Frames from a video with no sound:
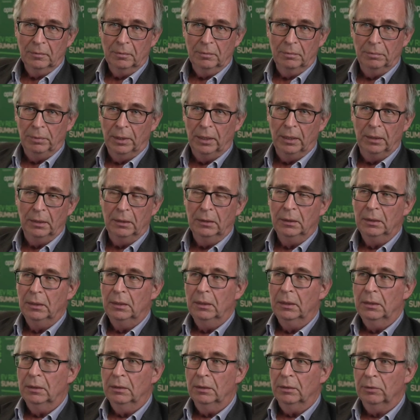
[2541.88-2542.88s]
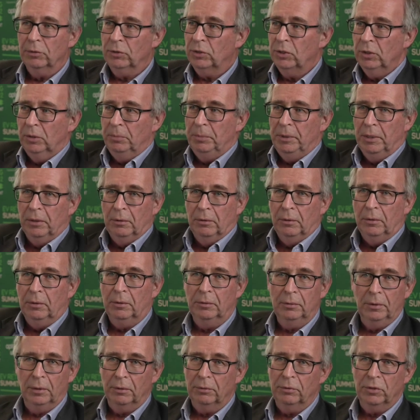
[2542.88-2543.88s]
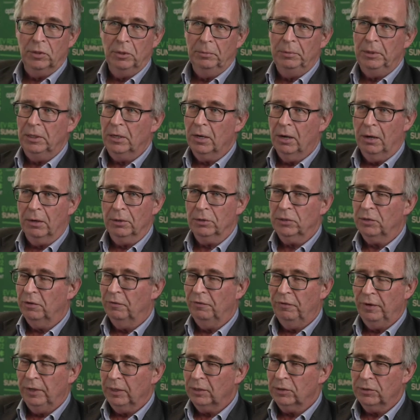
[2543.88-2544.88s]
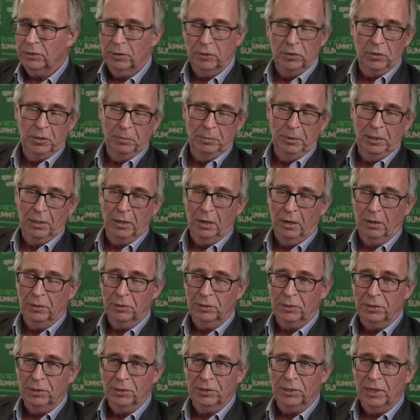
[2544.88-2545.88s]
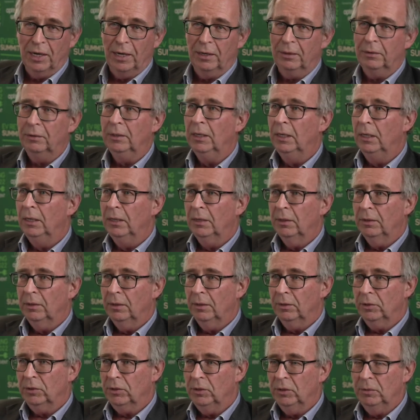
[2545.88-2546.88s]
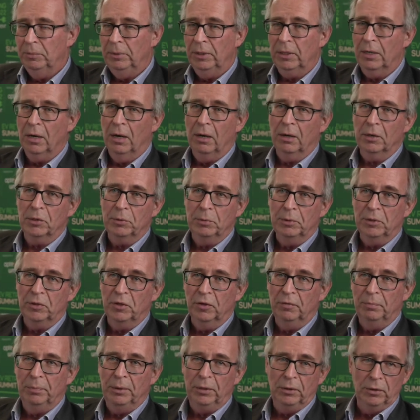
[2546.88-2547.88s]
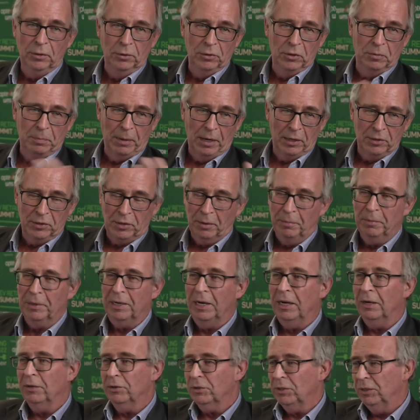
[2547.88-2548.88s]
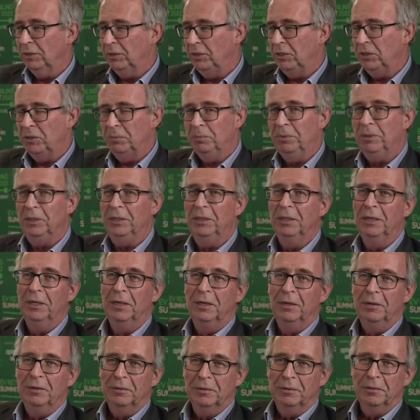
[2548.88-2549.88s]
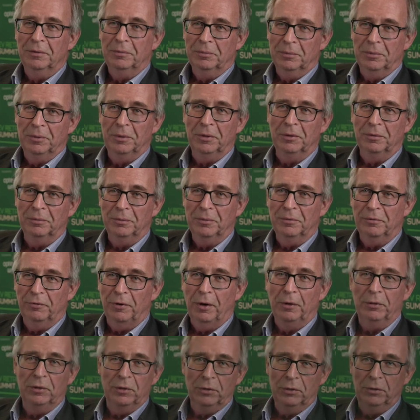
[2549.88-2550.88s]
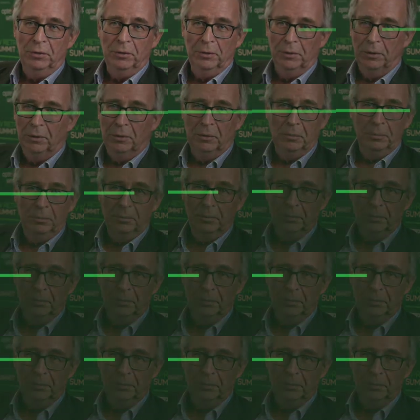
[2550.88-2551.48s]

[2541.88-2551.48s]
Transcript: But there'll still be a role. There'll still be cars to fix, there'll still be cars to sell, there'll still be cars which have been used by someone else that need to be, found a new home.